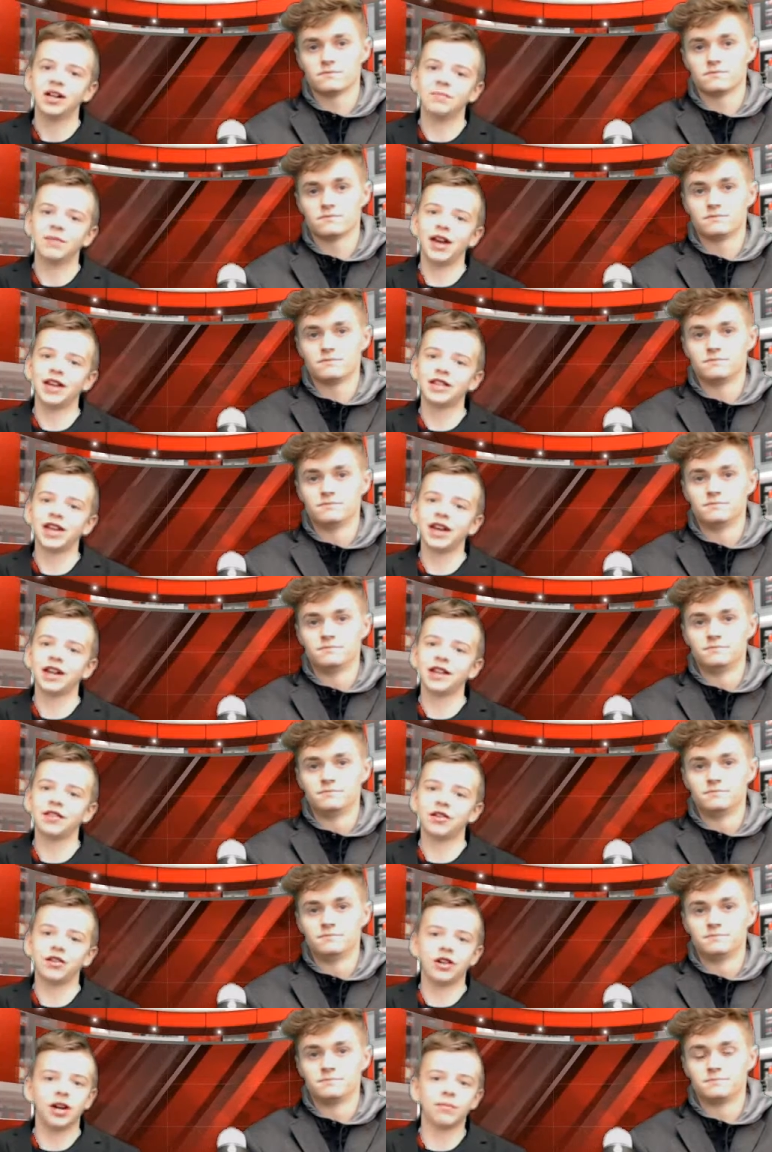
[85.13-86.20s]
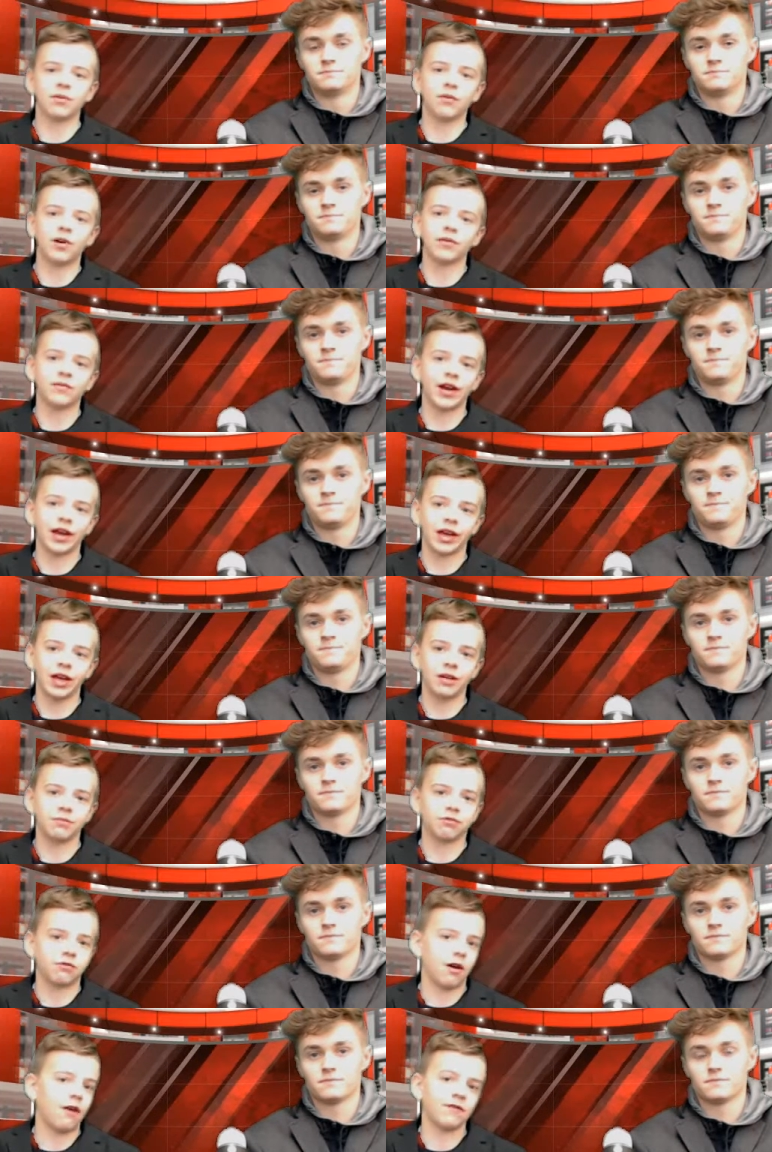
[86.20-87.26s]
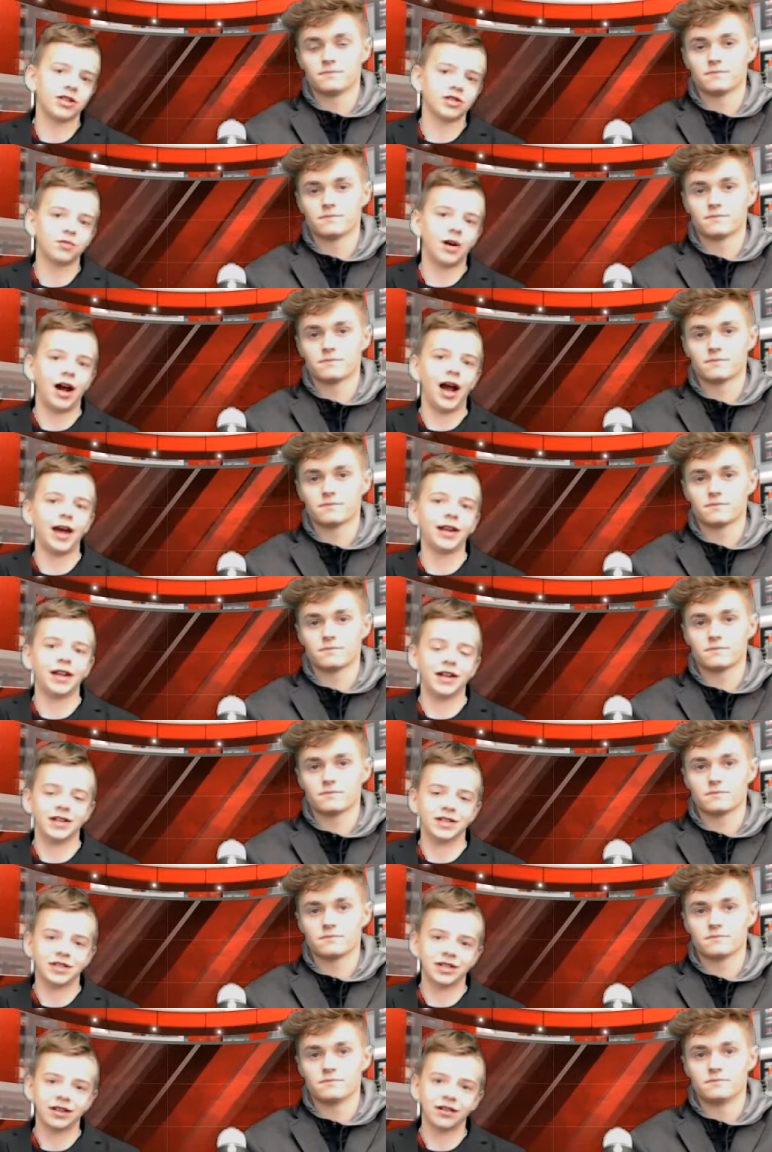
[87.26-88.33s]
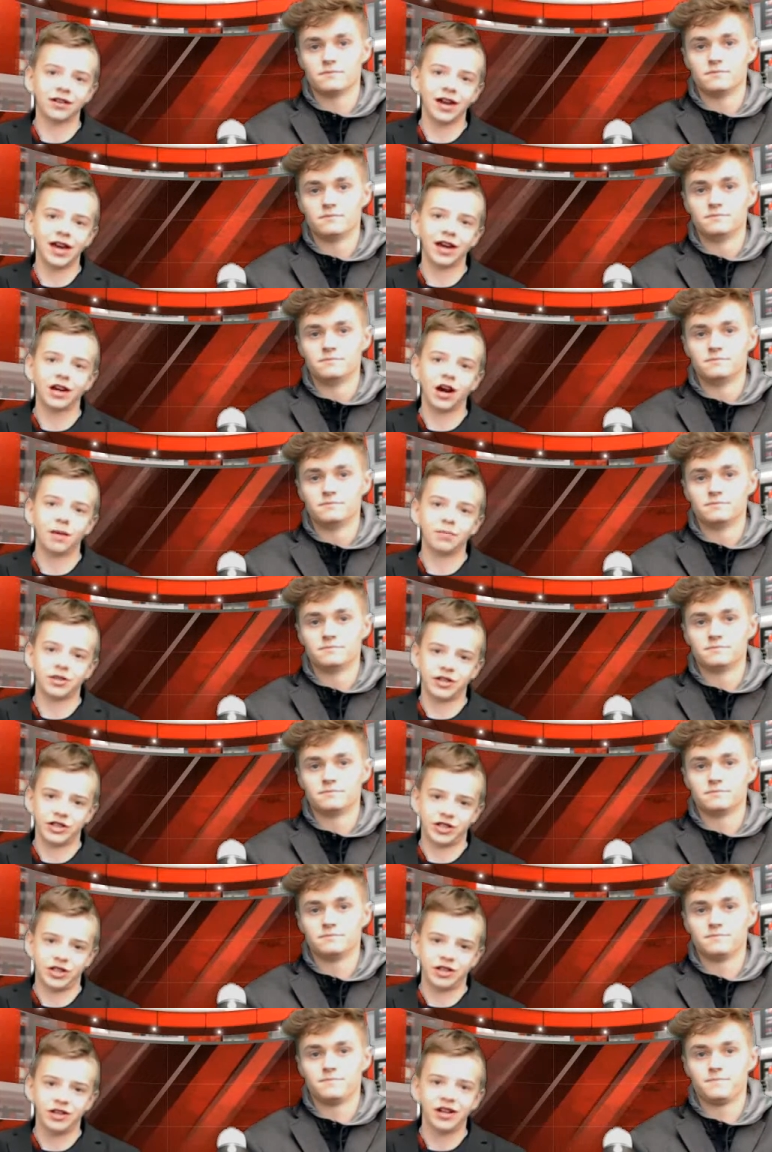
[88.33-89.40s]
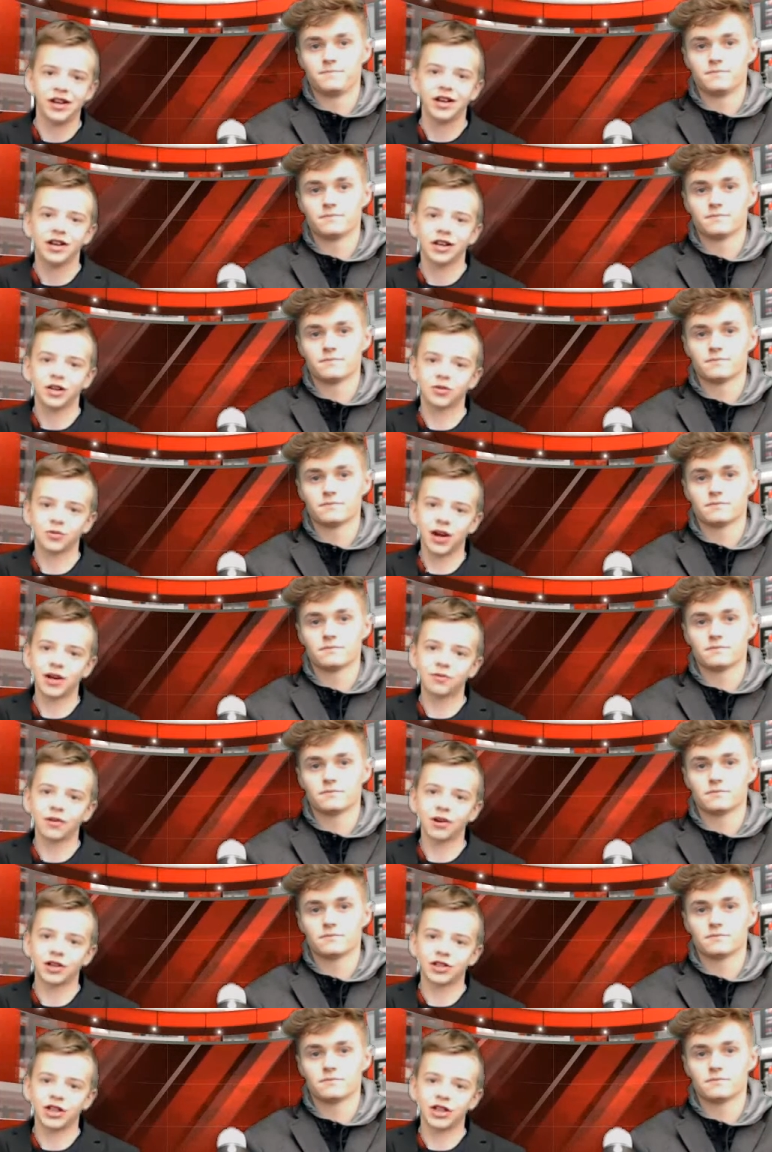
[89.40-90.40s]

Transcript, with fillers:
Speaker 1: maintaining their number one ranking province-wide in a single A competition. Great work,